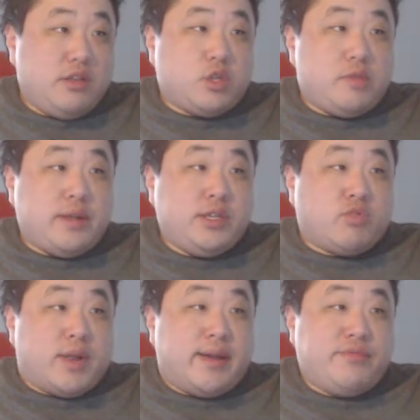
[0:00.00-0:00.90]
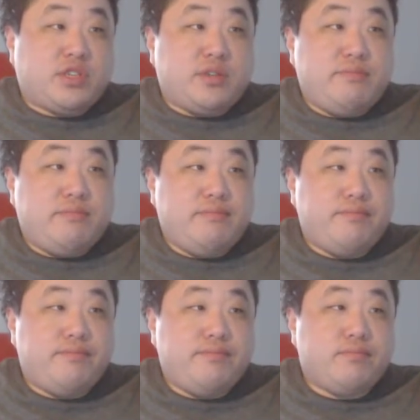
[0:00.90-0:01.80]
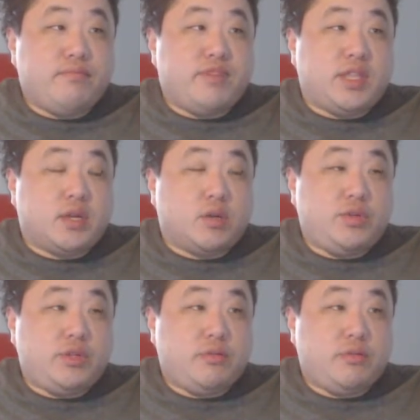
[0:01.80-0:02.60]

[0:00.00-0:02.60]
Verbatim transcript: to my drafts, videos,